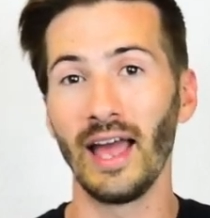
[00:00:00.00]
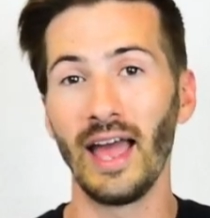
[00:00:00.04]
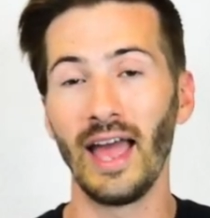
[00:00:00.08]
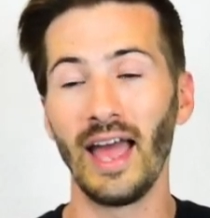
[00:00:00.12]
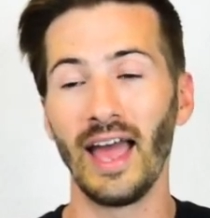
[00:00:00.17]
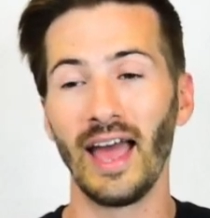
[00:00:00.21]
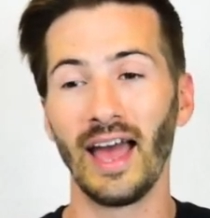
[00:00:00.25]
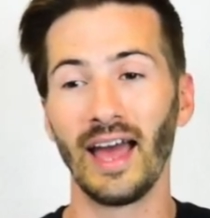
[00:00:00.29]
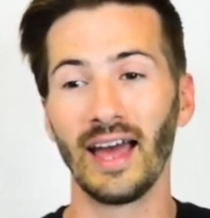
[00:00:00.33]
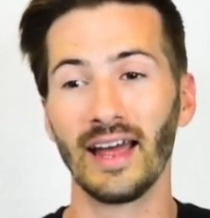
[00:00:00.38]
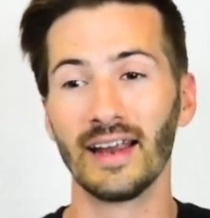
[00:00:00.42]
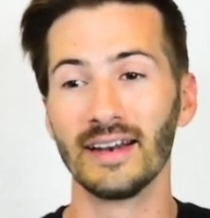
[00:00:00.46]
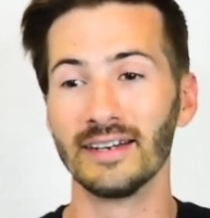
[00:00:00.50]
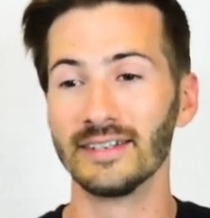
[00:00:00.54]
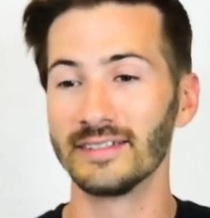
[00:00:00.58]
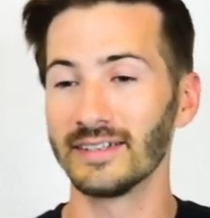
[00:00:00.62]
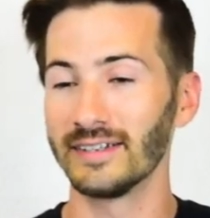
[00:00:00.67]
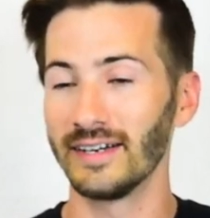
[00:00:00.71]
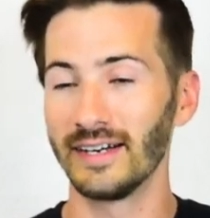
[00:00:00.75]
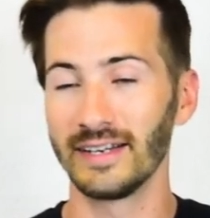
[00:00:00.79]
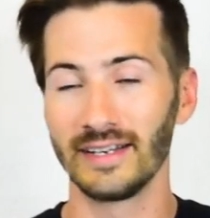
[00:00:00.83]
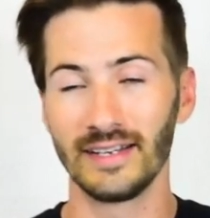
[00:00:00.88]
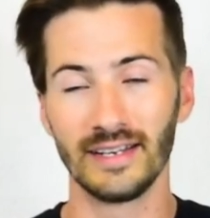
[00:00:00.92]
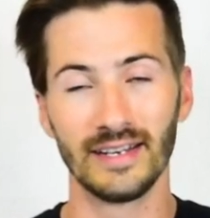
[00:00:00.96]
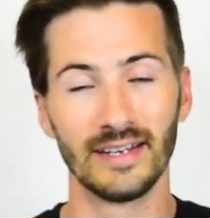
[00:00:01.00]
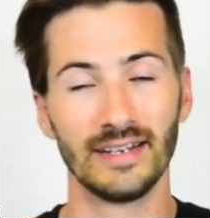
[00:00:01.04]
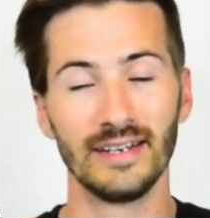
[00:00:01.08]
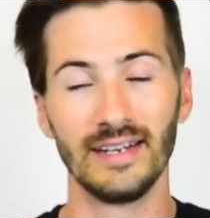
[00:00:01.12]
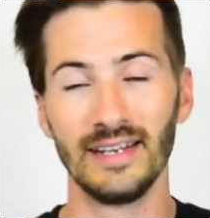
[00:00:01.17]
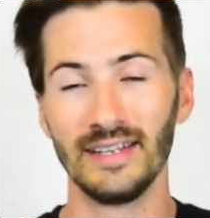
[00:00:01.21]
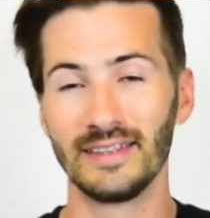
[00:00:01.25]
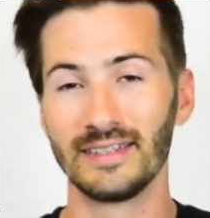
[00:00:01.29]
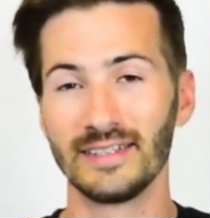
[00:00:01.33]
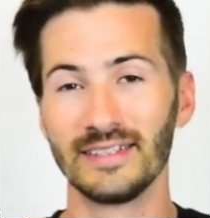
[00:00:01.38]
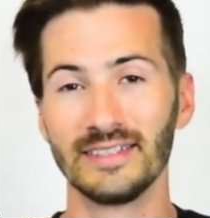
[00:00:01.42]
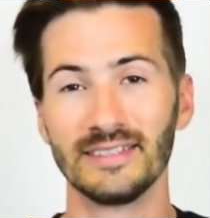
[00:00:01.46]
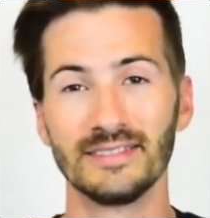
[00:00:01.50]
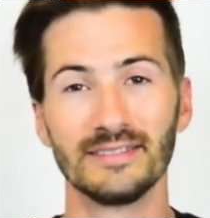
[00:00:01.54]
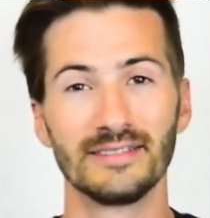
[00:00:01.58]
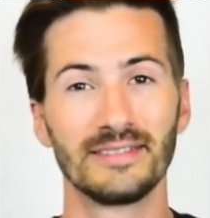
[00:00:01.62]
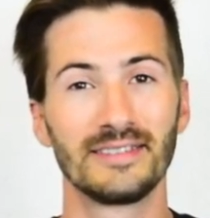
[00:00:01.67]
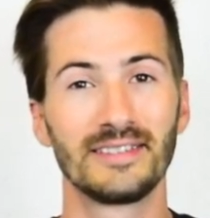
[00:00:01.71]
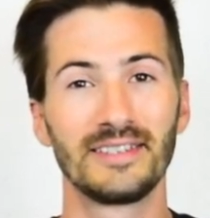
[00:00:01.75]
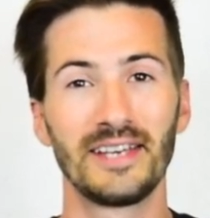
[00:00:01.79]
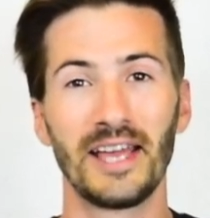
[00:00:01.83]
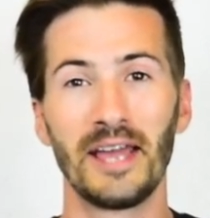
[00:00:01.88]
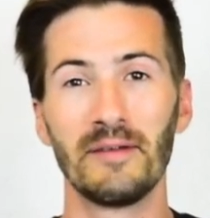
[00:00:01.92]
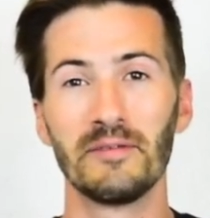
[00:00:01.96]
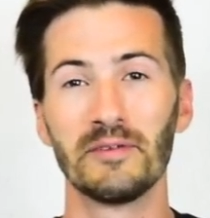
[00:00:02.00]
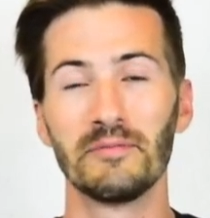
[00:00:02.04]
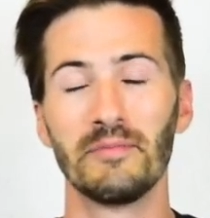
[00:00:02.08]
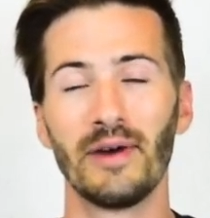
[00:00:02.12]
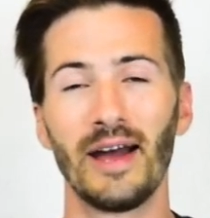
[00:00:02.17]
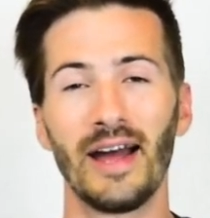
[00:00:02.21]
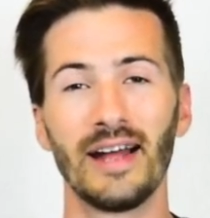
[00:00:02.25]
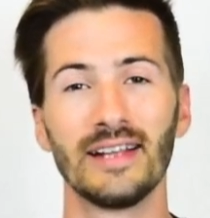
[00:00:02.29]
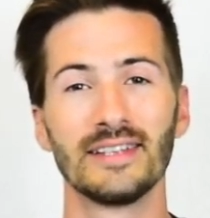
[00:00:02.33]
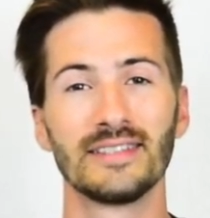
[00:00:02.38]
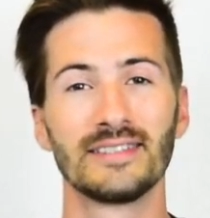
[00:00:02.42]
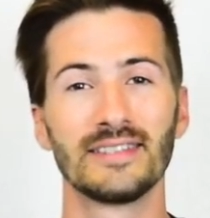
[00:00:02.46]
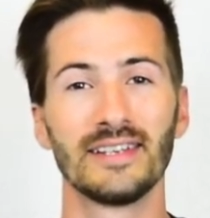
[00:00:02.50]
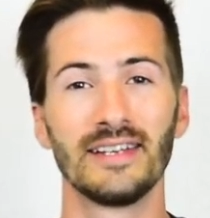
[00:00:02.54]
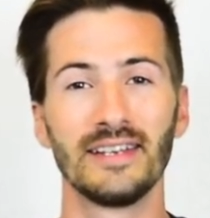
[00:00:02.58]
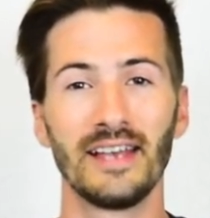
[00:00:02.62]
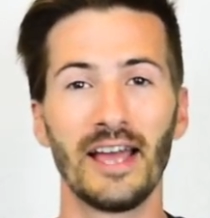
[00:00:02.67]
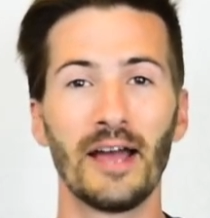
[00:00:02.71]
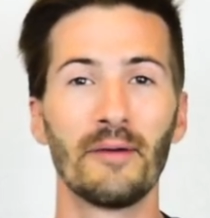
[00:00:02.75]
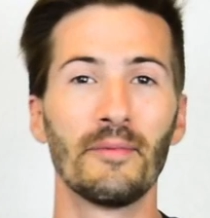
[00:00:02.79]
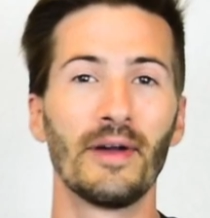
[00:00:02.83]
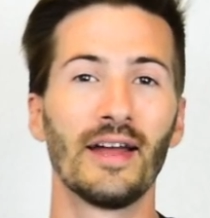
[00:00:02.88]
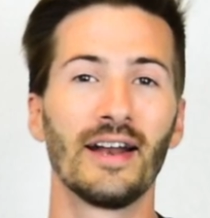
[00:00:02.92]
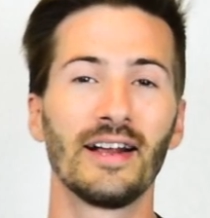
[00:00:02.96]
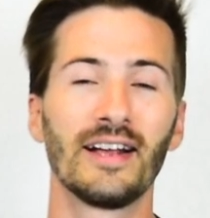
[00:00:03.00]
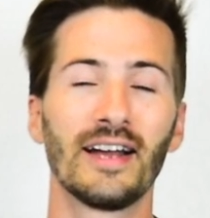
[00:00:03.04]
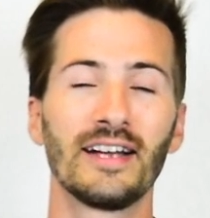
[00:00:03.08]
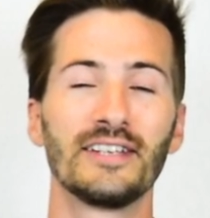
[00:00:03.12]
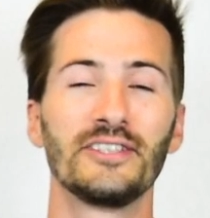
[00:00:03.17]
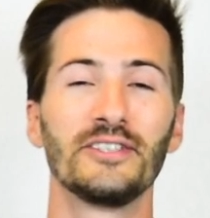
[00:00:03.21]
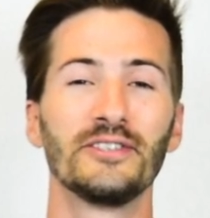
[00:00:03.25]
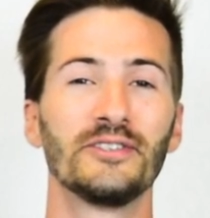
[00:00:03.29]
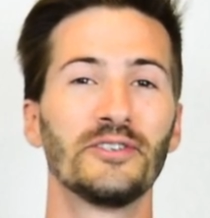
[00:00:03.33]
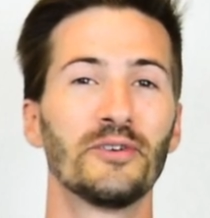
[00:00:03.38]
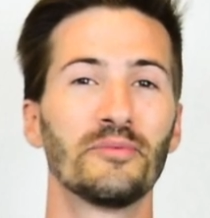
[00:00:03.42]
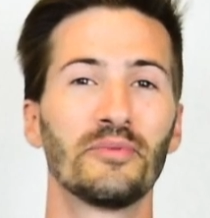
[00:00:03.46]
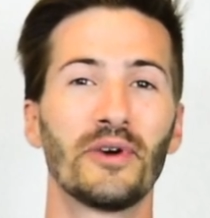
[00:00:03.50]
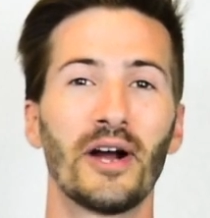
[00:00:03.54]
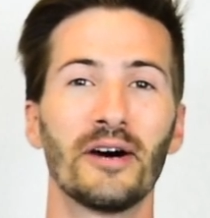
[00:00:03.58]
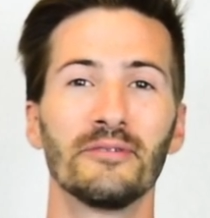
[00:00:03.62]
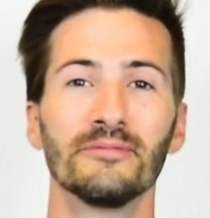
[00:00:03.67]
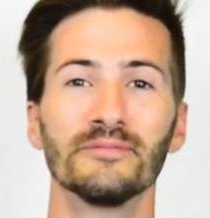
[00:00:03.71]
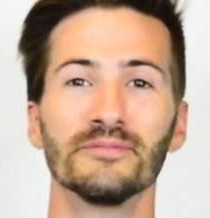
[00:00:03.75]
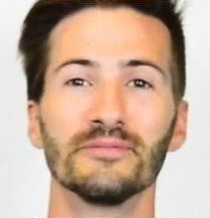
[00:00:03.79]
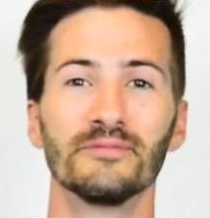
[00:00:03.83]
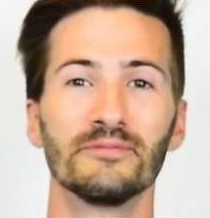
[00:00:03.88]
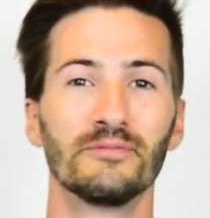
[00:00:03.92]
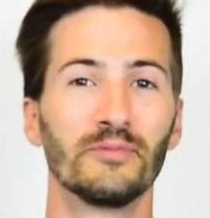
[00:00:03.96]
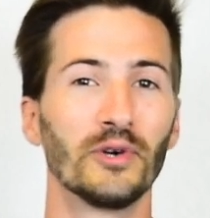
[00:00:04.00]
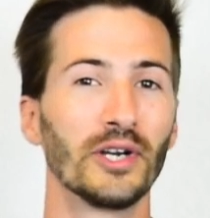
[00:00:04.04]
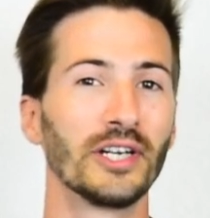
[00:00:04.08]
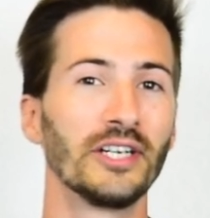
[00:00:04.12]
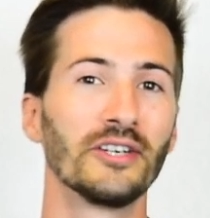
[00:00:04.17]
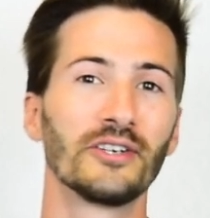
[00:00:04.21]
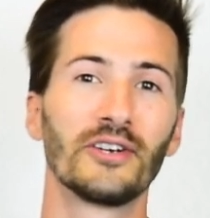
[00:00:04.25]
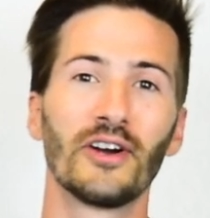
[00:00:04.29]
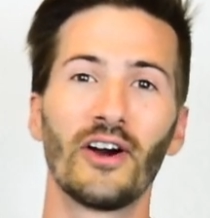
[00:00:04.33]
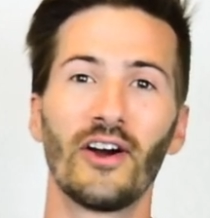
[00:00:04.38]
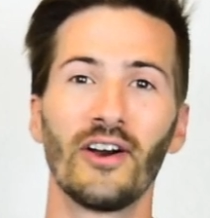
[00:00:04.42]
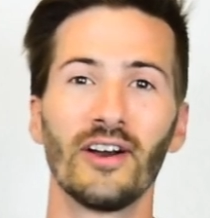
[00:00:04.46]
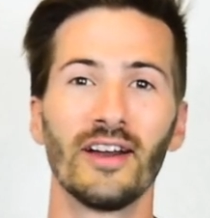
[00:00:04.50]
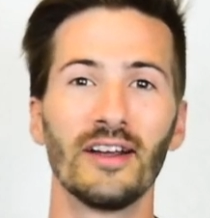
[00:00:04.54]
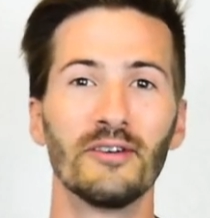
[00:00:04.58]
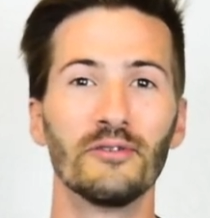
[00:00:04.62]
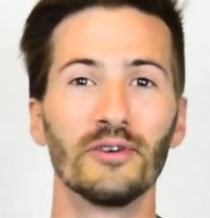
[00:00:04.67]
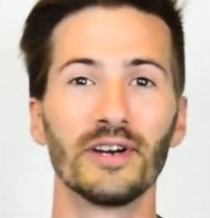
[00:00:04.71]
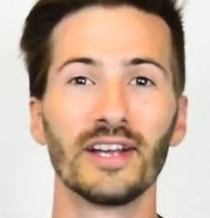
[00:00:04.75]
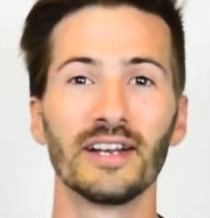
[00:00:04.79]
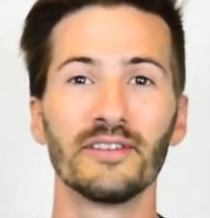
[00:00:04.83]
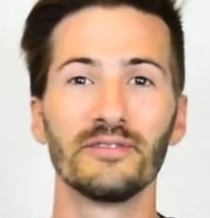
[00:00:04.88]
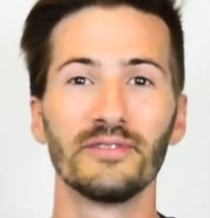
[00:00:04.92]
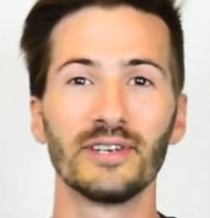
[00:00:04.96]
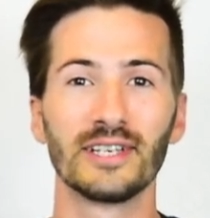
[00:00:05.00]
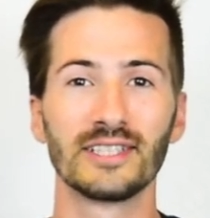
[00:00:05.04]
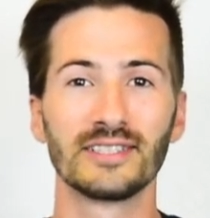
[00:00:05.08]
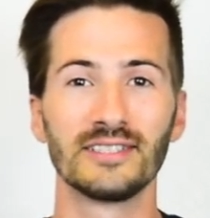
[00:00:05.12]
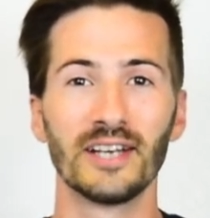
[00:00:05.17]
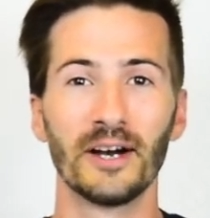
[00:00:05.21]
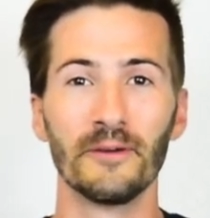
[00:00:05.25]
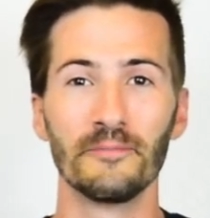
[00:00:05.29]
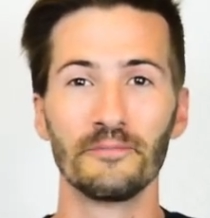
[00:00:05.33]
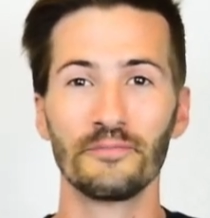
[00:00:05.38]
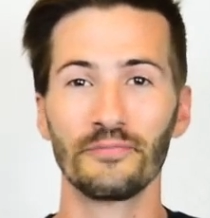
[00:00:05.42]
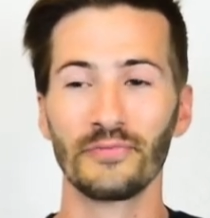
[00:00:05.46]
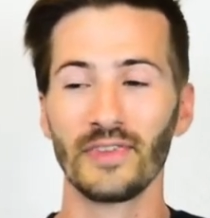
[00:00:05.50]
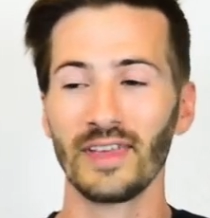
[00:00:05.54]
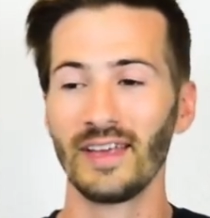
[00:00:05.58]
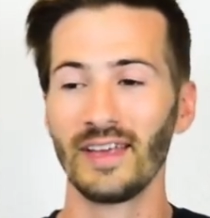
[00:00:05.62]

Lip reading: And again, Ethan came to bat and said, yeah, man, I got you. No problem. Bring your car in. We'll get it fixed up.